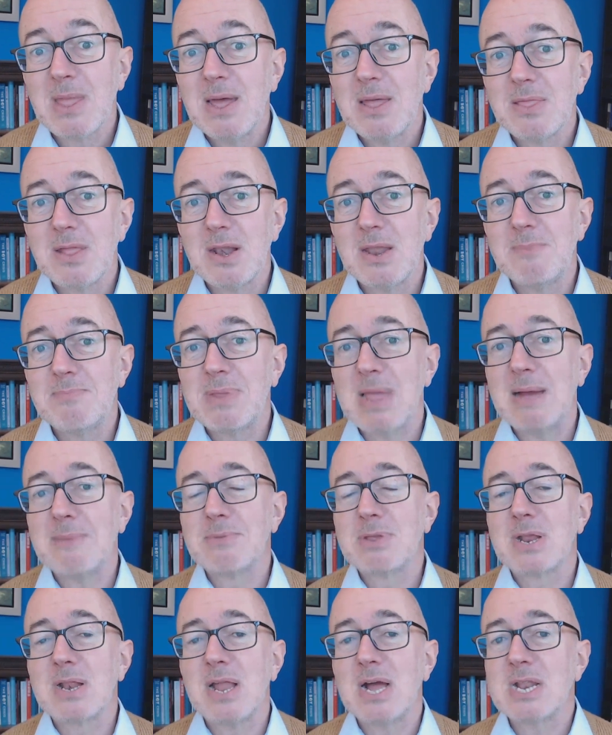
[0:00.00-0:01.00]
The Lib Dems
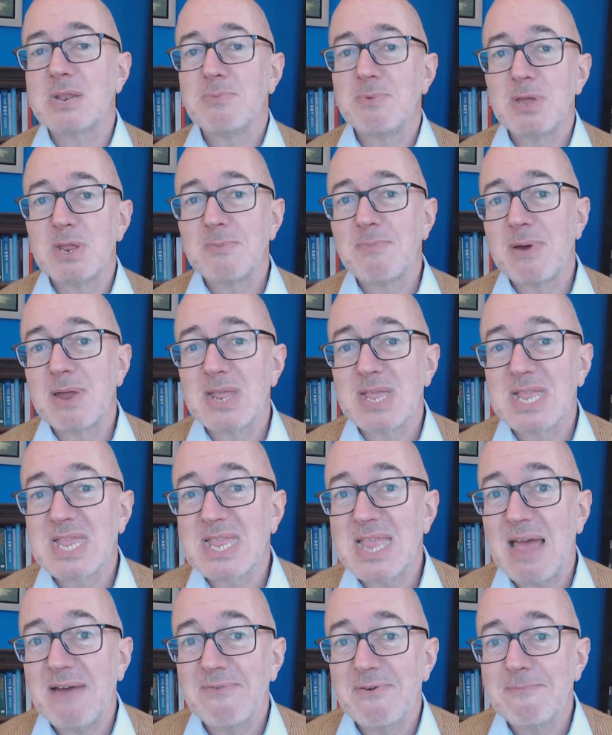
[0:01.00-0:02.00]
would like to be at about a
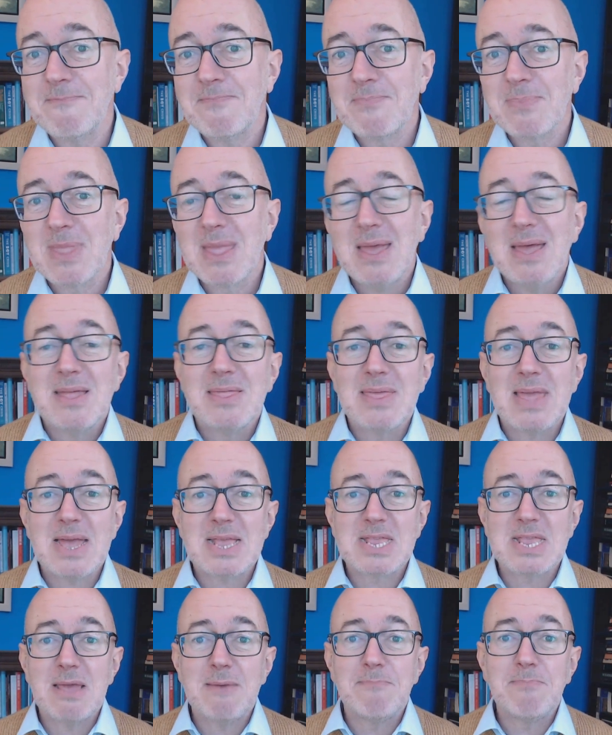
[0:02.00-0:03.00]
7. The
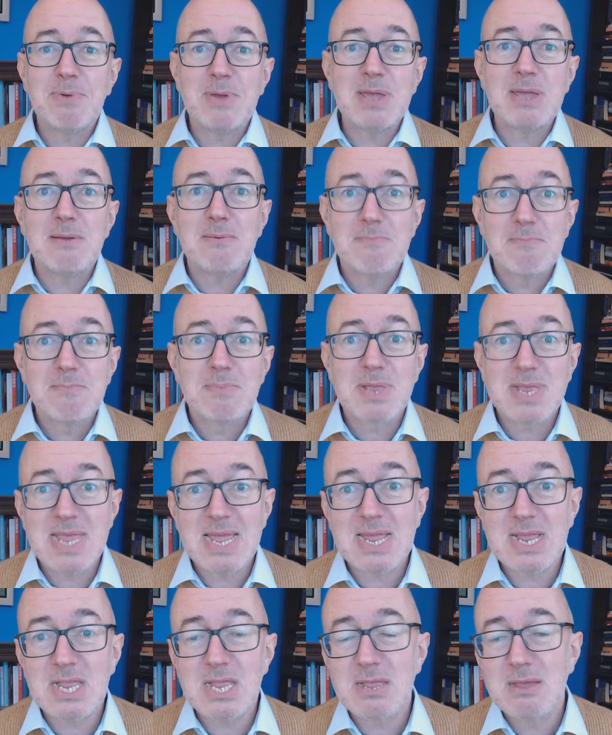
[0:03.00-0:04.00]
SNP,
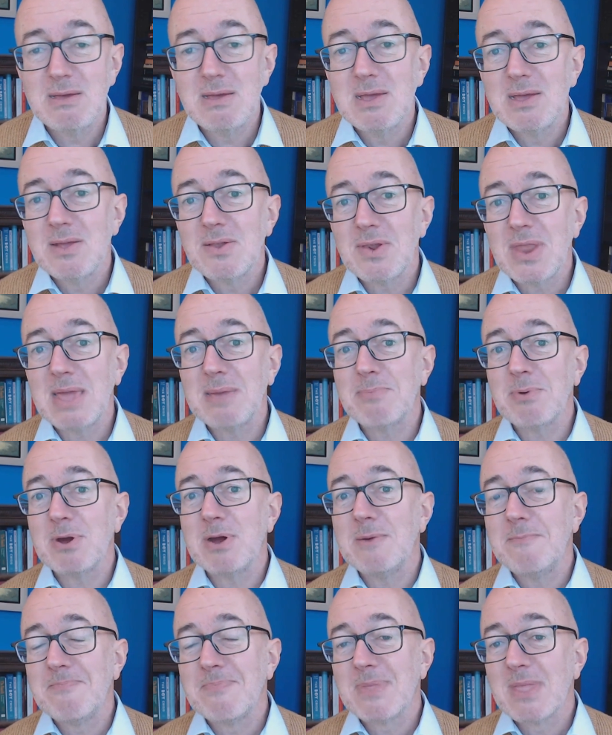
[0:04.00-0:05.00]
6. Labour,
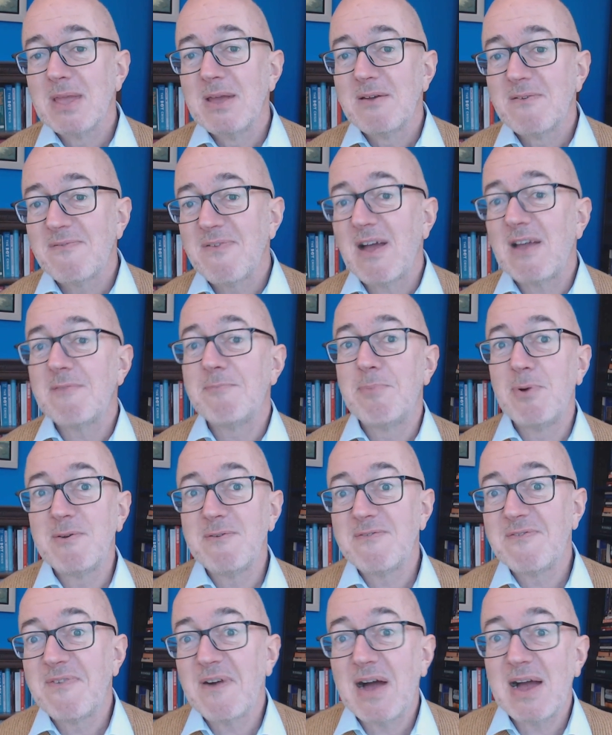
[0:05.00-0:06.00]

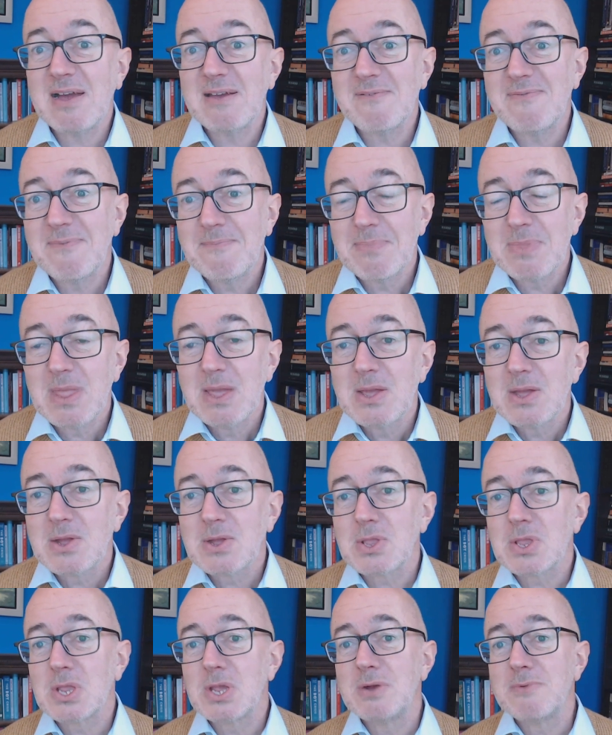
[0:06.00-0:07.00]
5.5.
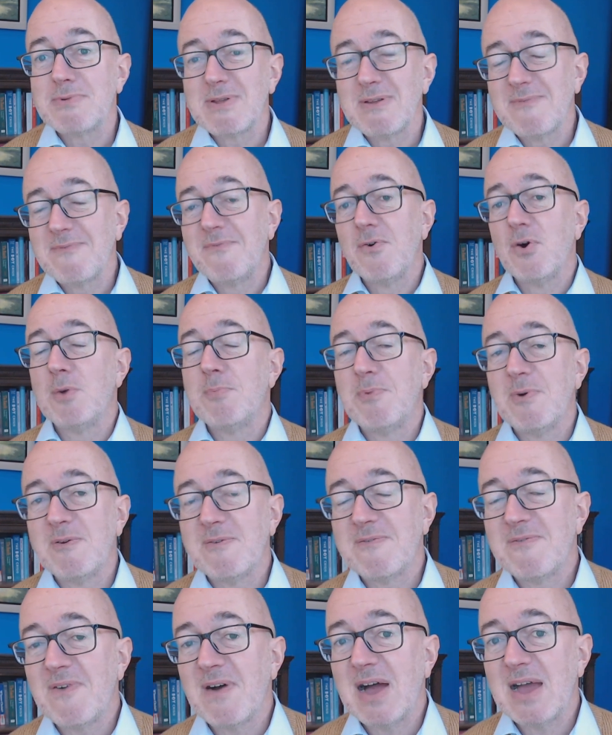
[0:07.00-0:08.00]
Conservative,
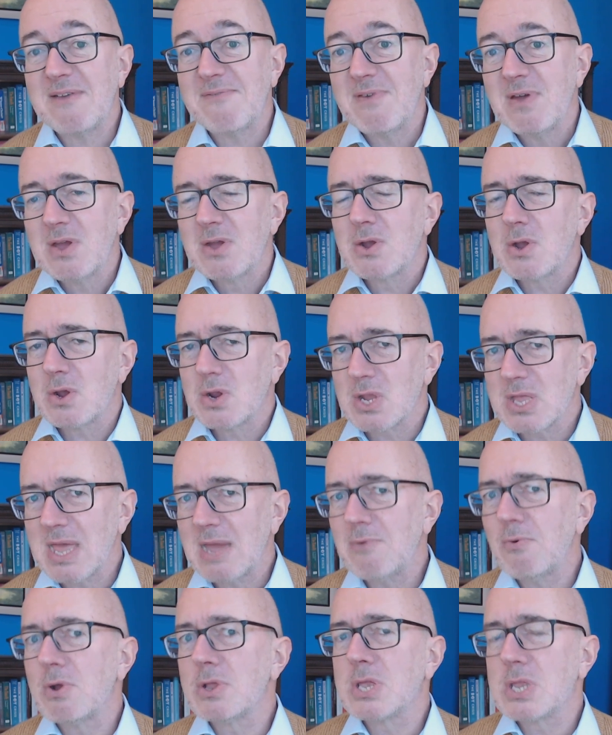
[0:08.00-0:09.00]
4.5. Because they
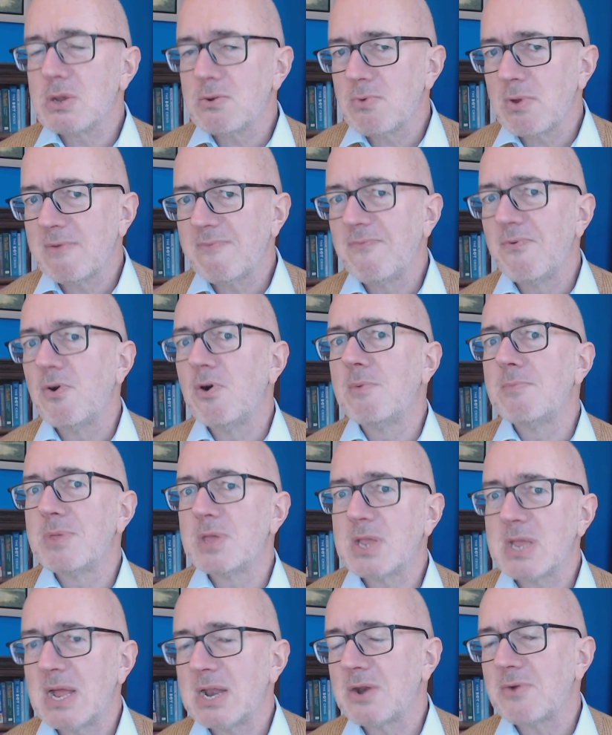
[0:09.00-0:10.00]
want to reform the
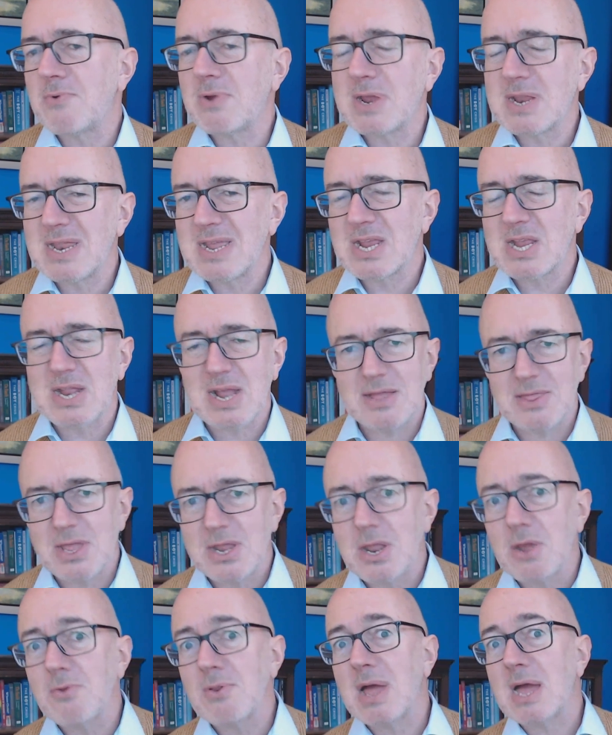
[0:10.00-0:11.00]
Gender Recognition Act. They
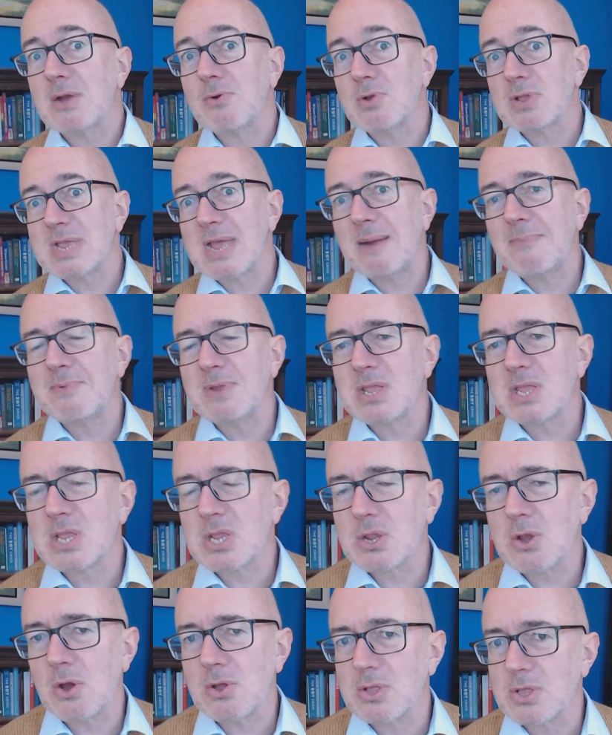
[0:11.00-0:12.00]
don't like what's happened in
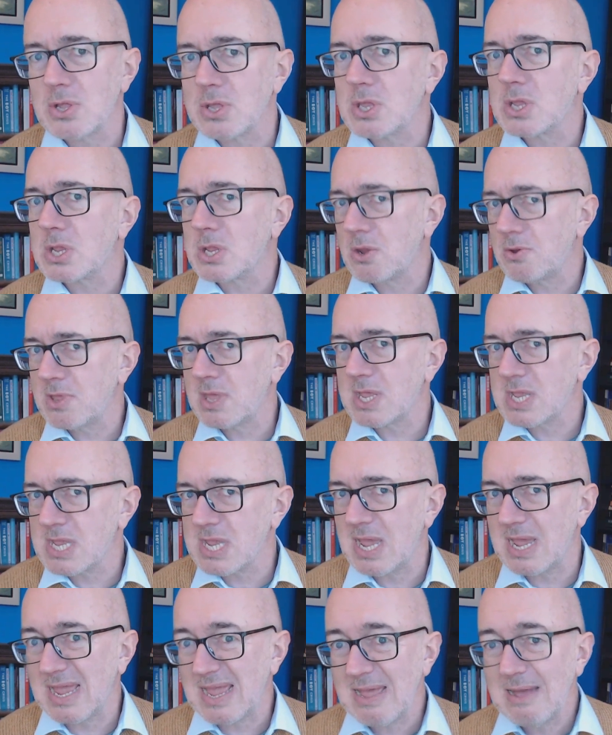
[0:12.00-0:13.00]
Scotland, so they
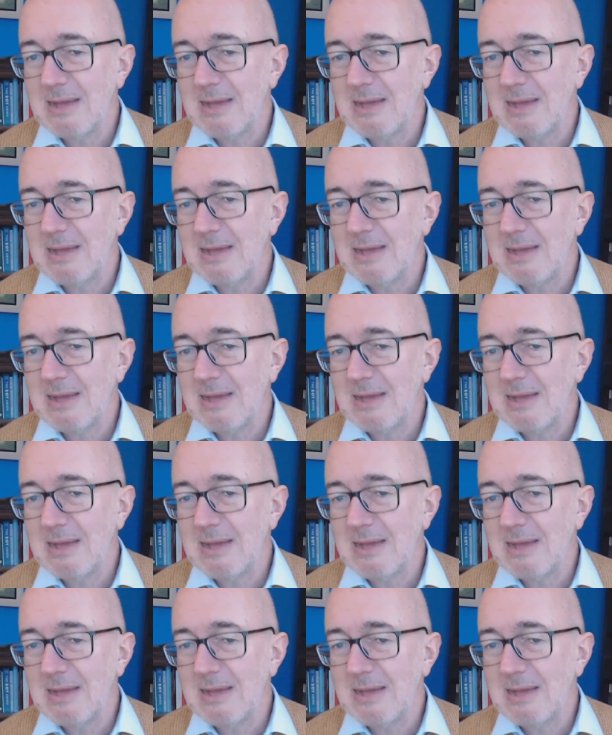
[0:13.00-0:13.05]
say.